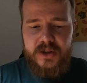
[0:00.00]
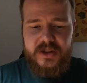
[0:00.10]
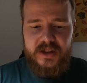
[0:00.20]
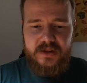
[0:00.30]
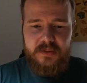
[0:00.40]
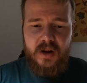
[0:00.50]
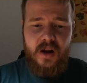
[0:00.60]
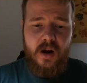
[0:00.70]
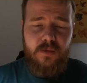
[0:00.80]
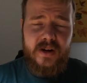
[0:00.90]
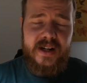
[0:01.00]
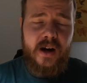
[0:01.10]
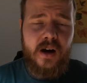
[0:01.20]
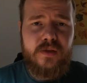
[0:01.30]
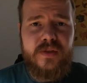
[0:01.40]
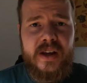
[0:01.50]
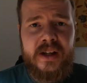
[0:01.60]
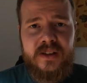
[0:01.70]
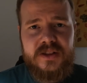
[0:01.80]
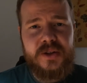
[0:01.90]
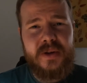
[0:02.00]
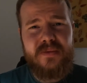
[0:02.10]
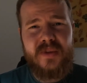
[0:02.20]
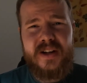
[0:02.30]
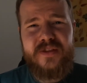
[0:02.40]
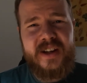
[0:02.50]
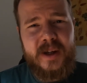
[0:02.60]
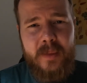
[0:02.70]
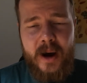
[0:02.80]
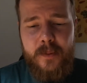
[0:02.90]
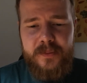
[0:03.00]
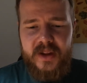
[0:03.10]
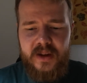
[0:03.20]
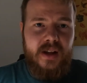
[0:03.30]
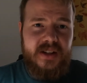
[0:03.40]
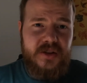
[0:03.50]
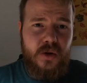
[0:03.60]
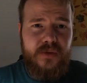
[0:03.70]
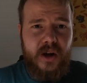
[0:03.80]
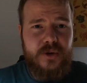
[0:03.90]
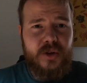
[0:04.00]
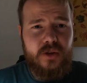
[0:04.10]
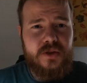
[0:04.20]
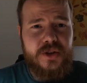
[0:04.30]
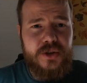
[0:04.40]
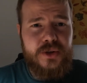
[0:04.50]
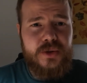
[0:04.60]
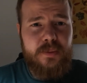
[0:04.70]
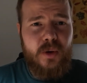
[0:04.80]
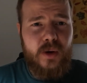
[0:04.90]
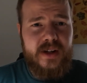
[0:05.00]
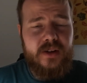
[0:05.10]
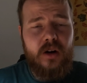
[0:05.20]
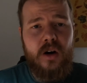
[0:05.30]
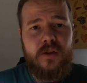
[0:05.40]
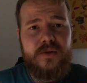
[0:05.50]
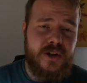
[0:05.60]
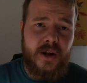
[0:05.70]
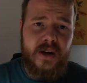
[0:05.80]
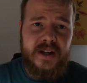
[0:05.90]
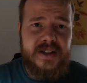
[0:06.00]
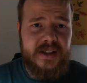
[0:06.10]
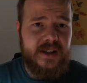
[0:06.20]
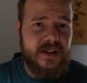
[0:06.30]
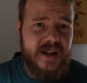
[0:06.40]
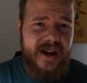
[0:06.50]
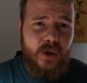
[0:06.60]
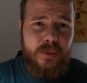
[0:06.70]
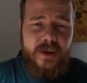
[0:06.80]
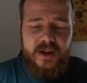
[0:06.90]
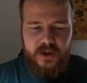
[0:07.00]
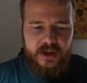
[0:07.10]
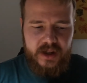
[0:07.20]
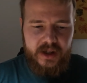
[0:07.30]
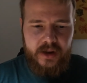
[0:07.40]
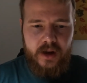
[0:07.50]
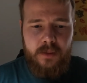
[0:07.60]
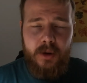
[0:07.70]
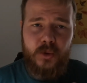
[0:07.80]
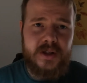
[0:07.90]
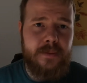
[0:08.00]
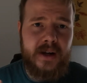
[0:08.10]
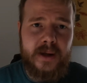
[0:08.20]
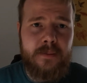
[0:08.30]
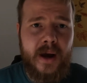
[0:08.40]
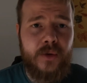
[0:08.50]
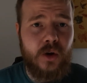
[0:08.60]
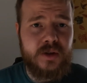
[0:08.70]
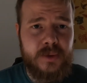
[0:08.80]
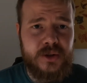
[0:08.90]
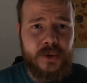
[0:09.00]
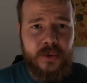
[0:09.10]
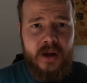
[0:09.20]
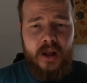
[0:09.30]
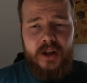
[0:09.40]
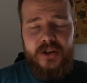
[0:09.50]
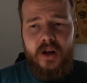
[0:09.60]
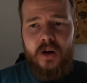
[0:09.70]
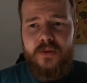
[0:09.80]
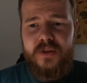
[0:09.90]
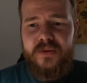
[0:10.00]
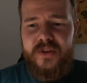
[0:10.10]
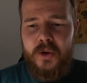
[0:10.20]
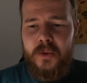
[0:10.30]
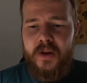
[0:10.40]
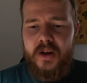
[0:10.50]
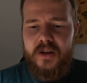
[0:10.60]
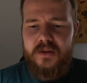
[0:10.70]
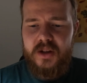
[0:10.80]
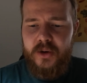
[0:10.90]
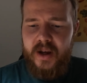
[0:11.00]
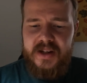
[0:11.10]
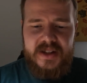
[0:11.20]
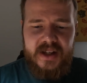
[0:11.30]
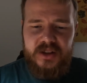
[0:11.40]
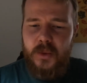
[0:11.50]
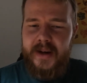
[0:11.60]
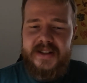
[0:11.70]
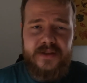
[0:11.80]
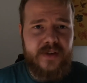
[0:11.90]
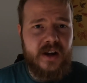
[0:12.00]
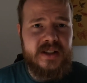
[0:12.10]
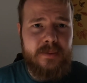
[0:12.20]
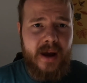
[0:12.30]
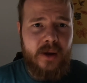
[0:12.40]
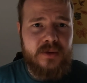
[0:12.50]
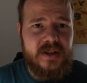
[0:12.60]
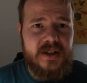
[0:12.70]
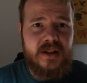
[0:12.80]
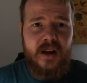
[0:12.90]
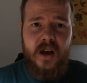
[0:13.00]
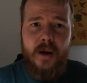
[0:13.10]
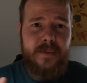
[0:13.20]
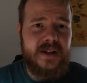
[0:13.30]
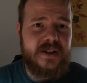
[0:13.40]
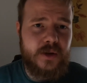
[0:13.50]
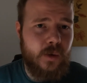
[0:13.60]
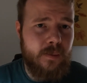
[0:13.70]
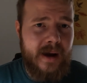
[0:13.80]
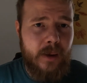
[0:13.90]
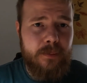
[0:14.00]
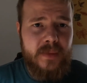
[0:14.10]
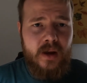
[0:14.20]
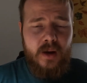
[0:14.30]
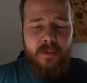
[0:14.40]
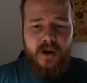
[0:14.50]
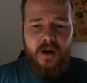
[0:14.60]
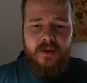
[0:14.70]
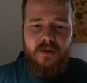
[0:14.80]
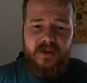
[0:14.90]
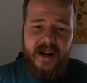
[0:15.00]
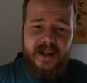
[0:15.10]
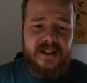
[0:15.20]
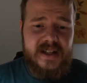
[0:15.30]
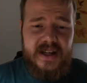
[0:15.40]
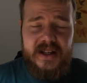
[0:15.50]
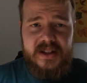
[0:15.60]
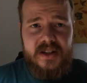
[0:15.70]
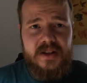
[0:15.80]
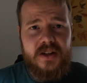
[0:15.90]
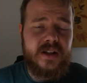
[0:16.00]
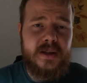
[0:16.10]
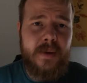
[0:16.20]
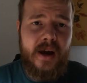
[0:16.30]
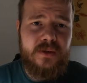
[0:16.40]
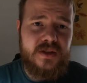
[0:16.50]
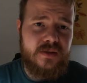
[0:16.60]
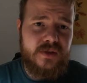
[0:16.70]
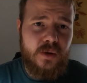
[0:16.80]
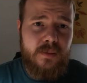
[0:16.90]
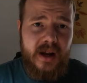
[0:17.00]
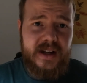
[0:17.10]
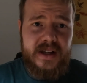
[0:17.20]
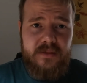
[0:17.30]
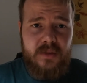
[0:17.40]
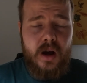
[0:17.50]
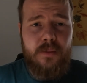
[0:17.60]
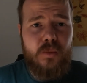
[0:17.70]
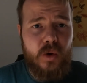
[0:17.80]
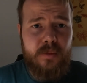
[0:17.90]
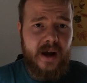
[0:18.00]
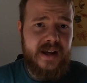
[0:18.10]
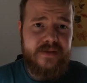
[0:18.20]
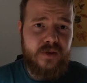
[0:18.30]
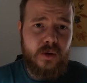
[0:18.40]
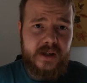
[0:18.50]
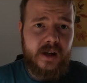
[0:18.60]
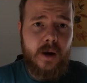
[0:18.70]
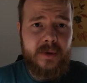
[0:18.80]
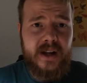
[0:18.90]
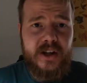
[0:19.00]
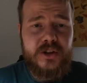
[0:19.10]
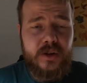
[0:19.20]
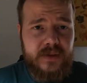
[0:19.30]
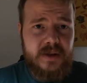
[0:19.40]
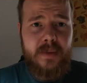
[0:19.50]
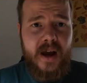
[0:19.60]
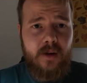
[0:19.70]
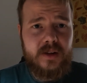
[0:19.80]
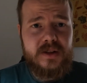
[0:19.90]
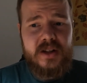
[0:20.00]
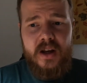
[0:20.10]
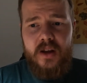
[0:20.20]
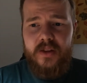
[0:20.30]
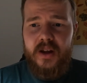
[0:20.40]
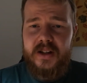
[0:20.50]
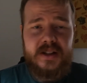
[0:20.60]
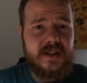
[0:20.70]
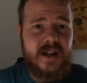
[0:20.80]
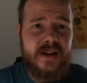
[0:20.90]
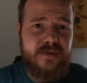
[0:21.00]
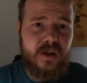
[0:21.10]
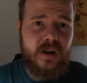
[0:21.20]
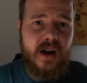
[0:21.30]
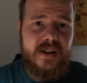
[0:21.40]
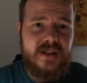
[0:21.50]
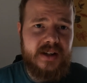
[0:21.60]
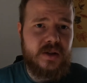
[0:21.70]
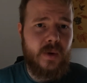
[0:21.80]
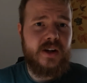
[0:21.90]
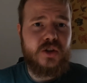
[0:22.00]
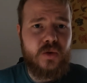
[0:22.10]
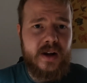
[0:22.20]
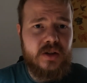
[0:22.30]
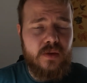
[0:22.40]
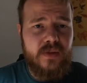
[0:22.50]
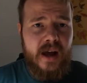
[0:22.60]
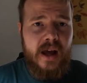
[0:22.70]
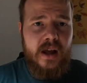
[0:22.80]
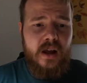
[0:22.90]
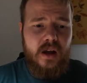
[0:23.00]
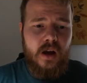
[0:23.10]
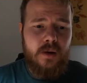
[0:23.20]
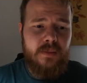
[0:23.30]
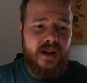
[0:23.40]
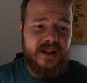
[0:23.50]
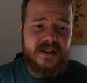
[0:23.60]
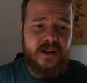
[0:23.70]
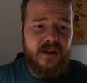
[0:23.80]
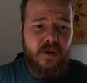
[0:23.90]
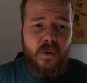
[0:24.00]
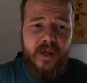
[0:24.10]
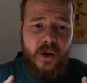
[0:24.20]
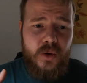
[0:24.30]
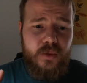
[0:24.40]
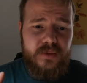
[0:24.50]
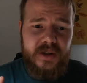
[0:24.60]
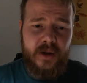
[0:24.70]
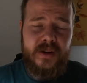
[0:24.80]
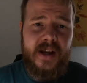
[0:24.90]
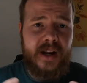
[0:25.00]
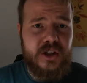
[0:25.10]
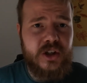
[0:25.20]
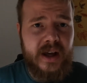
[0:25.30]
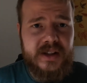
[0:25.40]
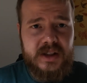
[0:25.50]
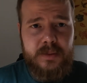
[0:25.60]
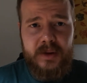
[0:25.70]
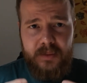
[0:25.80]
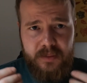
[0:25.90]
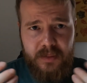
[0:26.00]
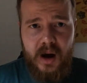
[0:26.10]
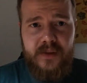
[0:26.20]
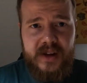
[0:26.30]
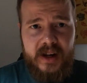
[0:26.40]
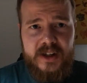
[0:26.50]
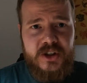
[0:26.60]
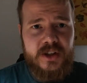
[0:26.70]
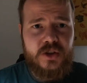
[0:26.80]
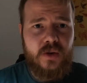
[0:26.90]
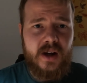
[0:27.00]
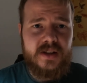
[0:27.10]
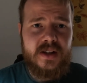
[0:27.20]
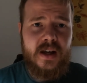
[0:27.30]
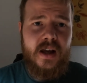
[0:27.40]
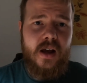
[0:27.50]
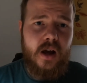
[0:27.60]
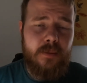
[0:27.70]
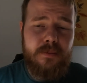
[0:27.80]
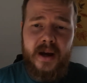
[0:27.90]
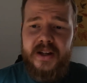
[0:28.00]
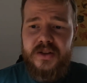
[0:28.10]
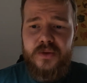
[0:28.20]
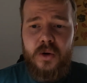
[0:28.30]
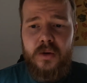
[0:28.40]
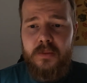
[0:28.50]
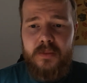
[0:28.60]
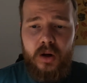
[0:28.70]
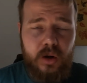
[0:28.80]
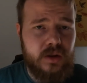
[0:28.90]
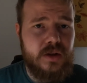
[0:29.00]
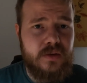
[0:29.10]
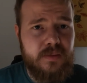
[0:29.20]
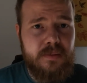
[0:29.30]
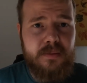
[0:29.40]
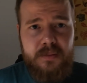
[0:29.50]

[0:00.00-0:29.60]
which is a really hard thing to even really think about. And this sort of goes on to the point of donating does help. You're looking at a multi-million-pound hospital. You can often feel that donating £20–30 is a minuscule amount. But the reality is £30 of your money will pay for the accommodation of these parents that need to stay for a night. It takes away the stress of that. And it's although, you know, the NHS has been part of the NHS Trust, pays for a lot of